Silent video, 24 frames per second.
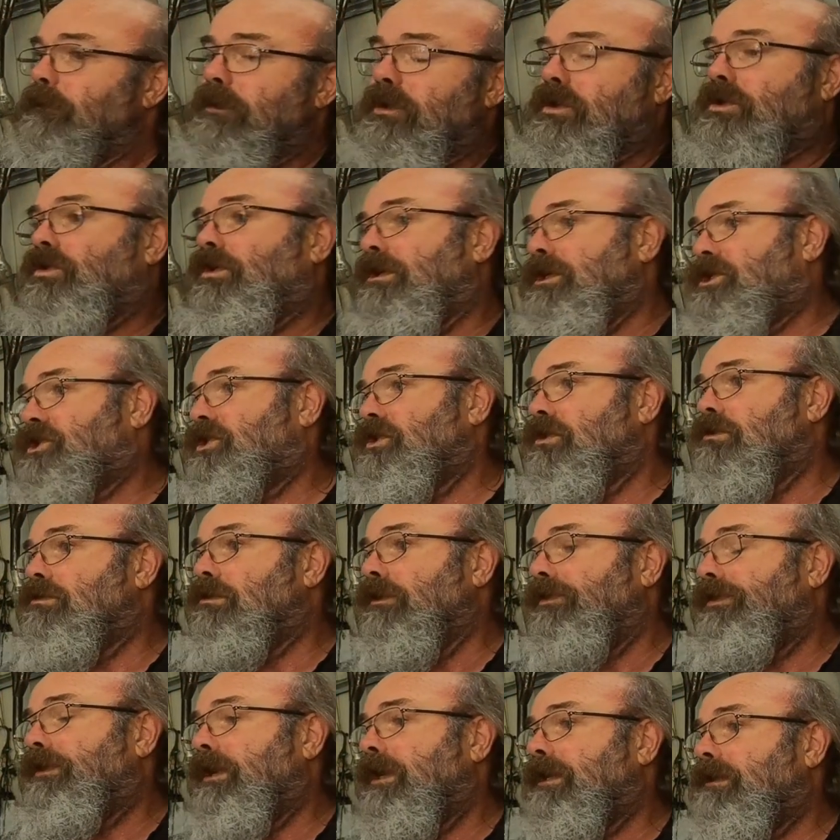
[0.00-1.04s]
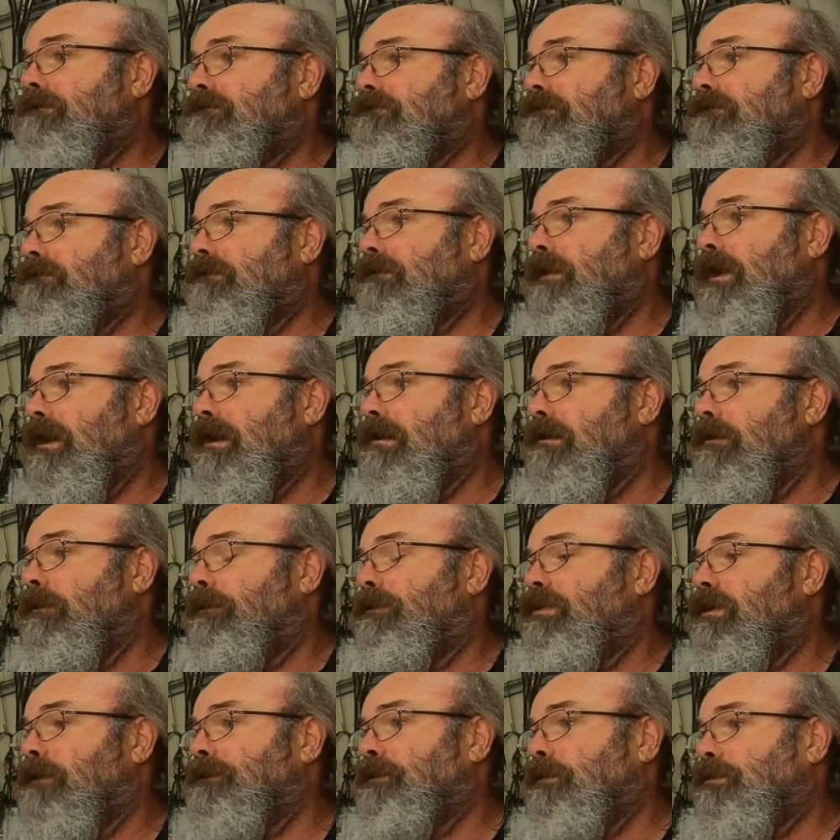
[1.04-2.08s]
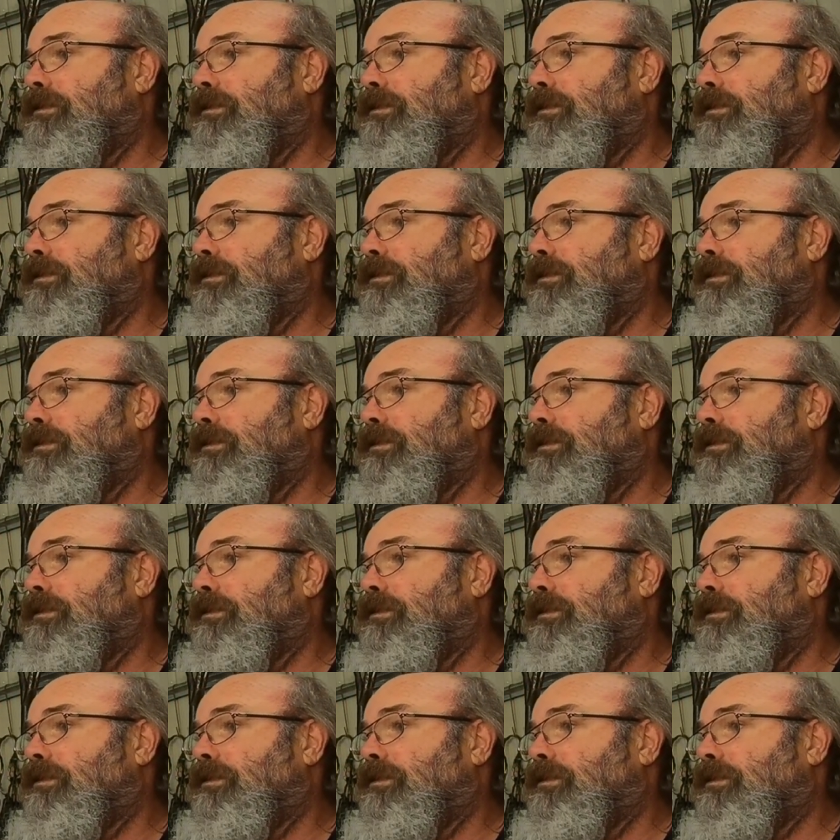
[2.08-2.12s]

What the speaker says: I'm not quite sure what they hold,